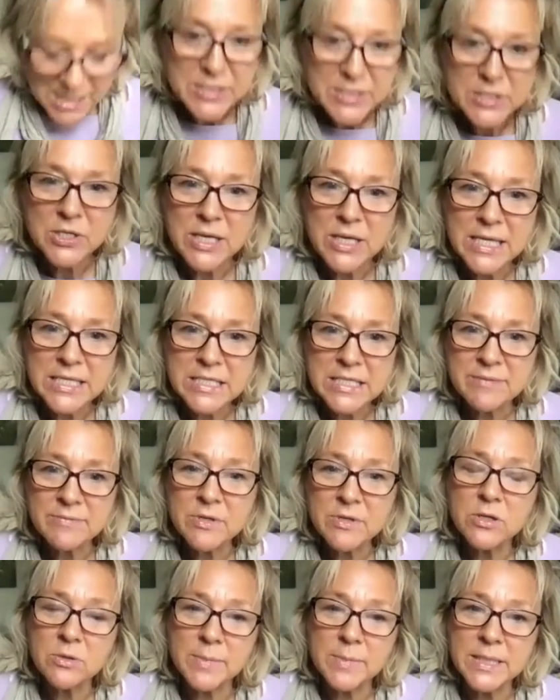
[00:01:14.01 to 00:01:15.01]
So let's have
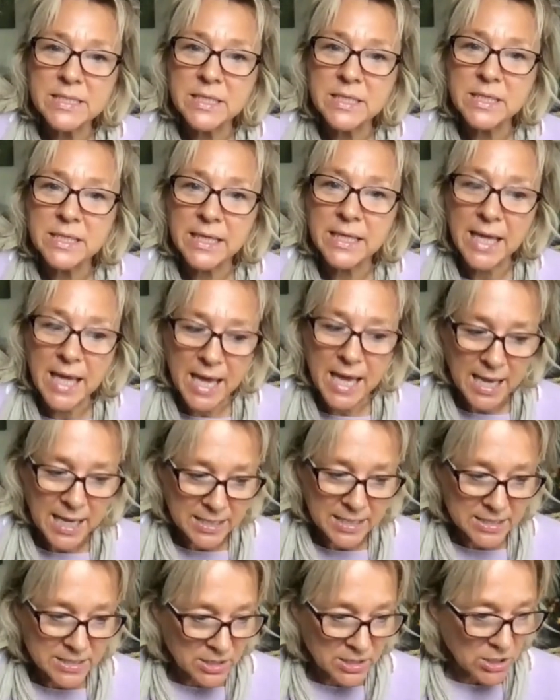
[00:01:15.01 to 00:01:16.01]
a look, my darling,
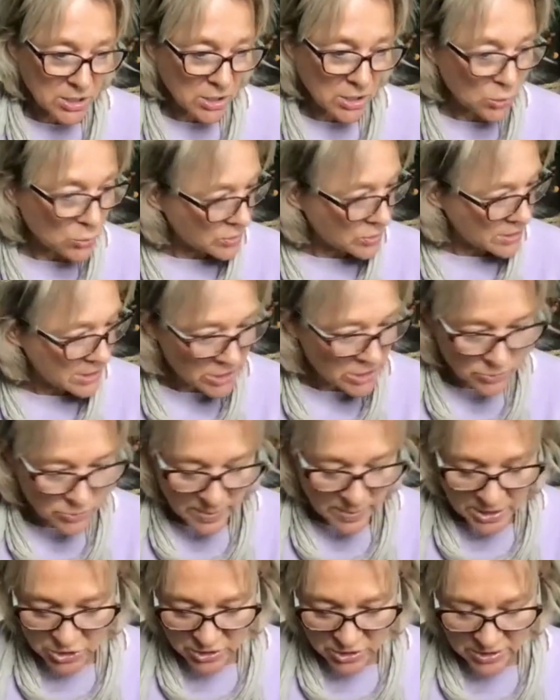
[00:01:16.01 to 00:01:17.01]
at your
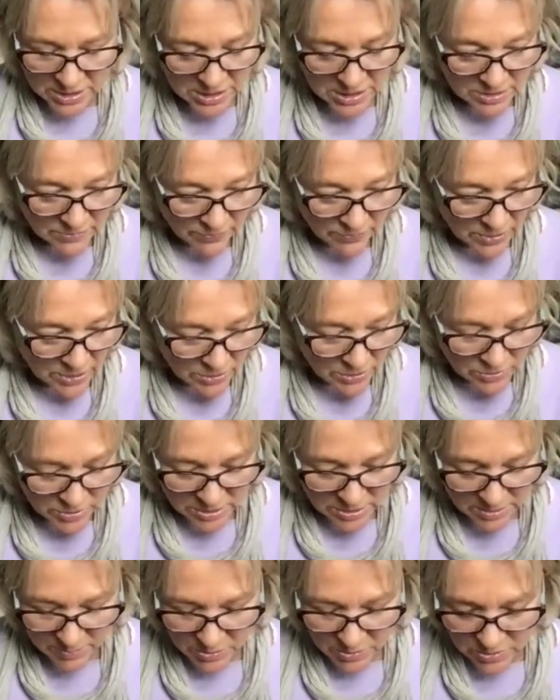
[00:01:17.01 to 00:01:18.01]
situation. This is for
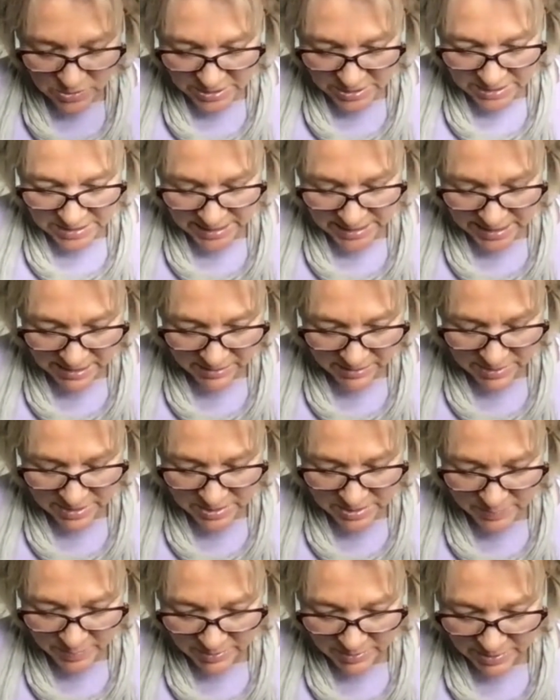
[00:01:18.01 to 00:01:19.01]
those that most need to hear it,
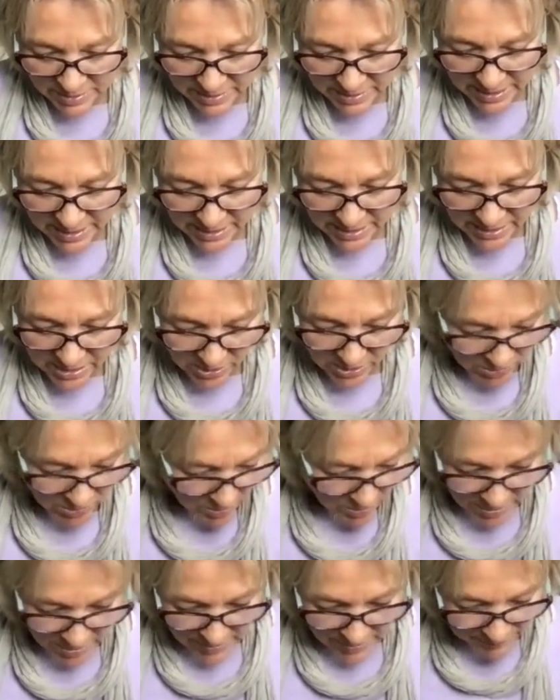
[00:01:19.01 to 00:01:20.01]
Spirit. Thank you.